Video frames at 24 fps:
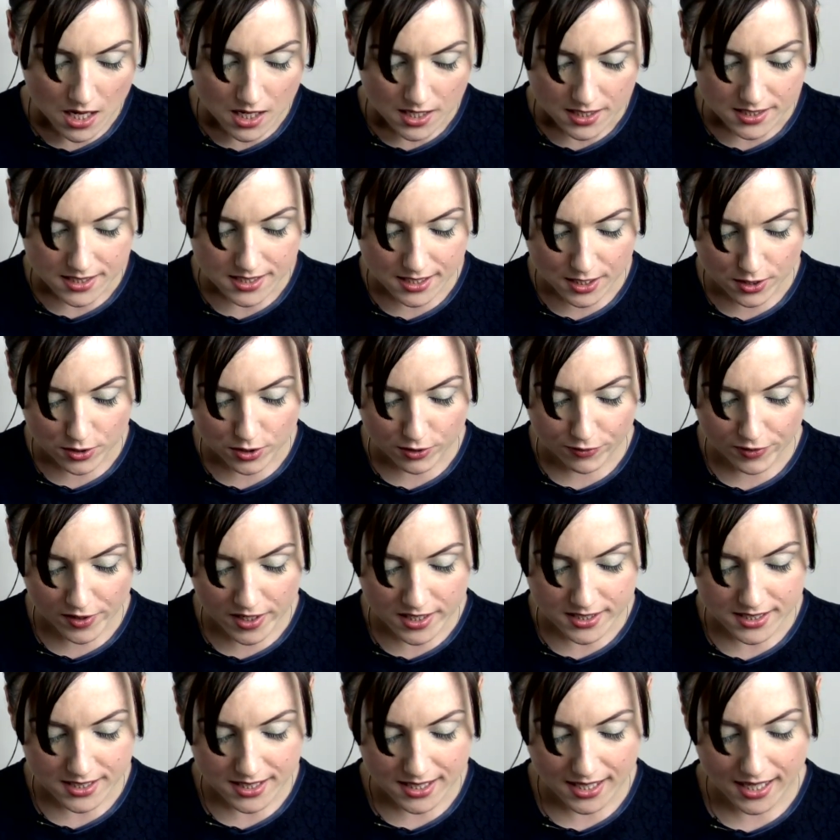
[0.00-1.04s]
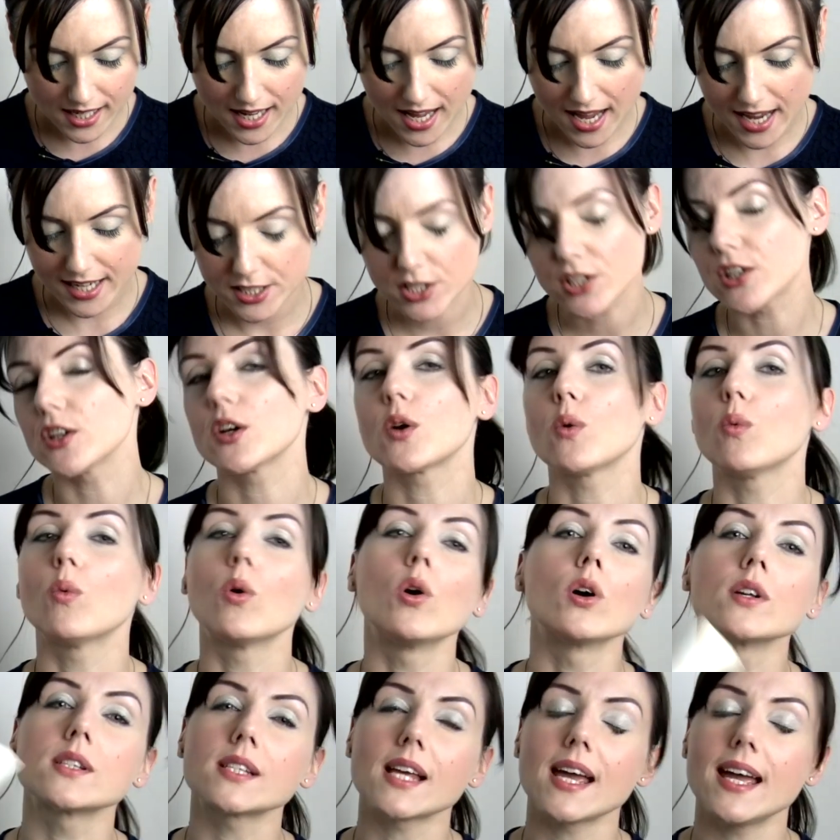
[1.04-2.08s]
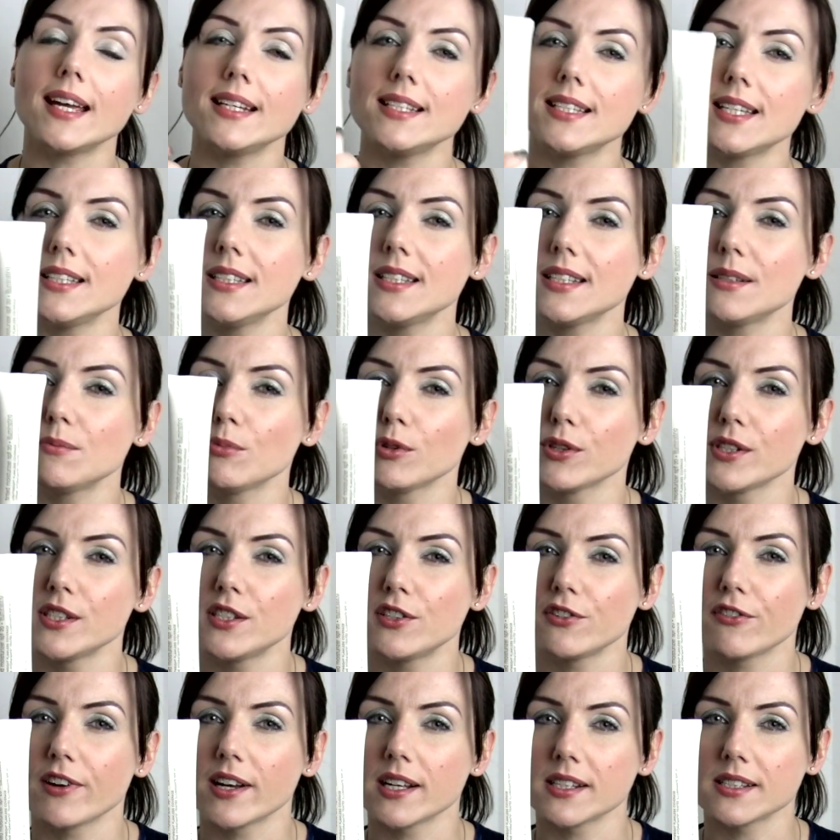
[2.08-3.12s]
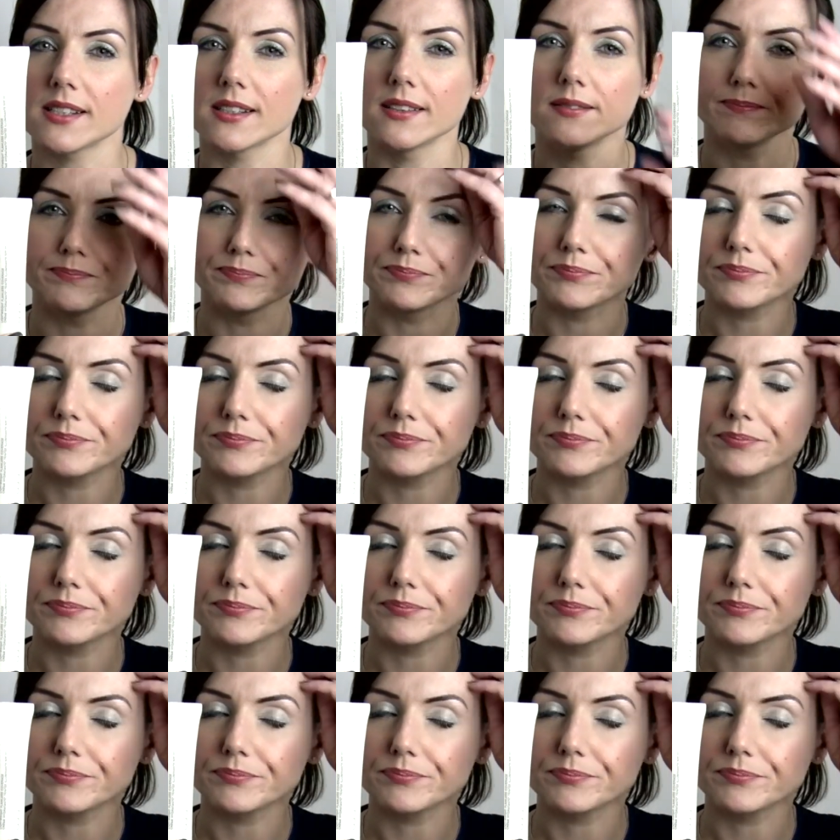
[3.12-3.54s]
So the first thing I took was a tinted moisturiser.